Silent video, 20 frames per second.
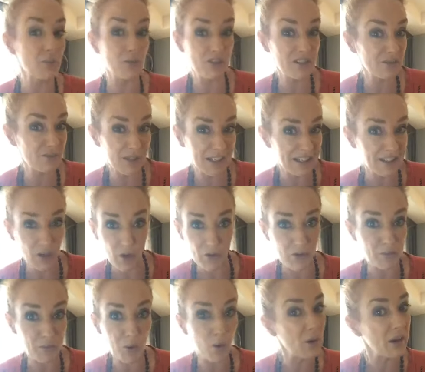which is really not
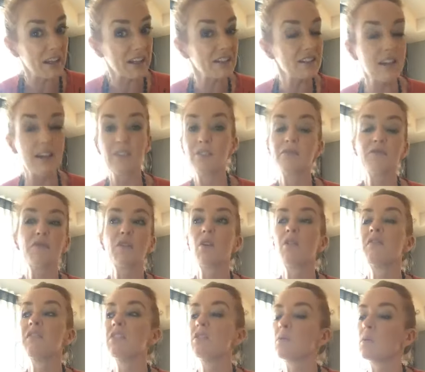the point
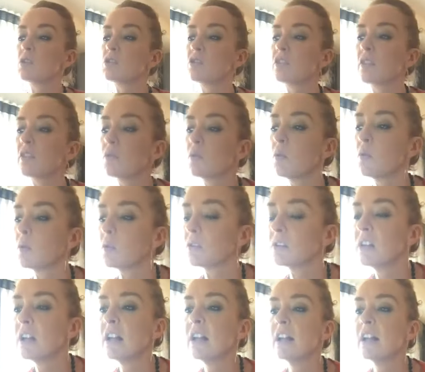of intuition at all.